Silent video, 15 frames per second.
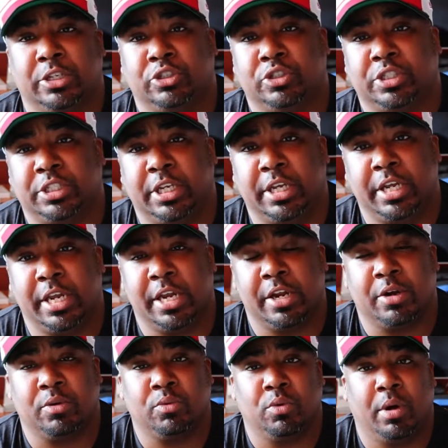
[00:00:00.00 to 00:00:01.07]
you see
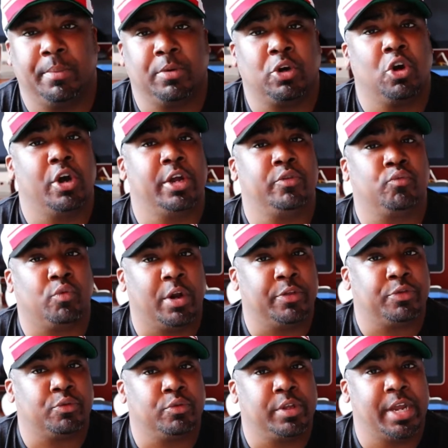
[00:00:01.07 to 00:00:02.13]
here, I'm gonna go ahead and run
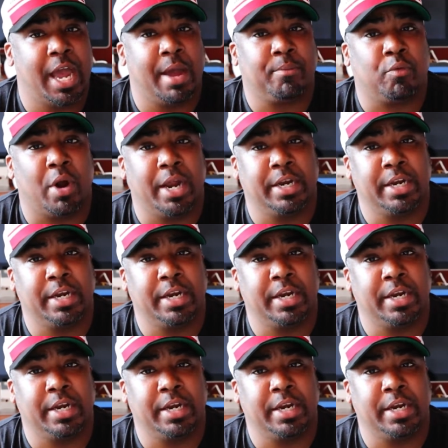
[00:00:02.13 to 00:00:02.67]
through the app right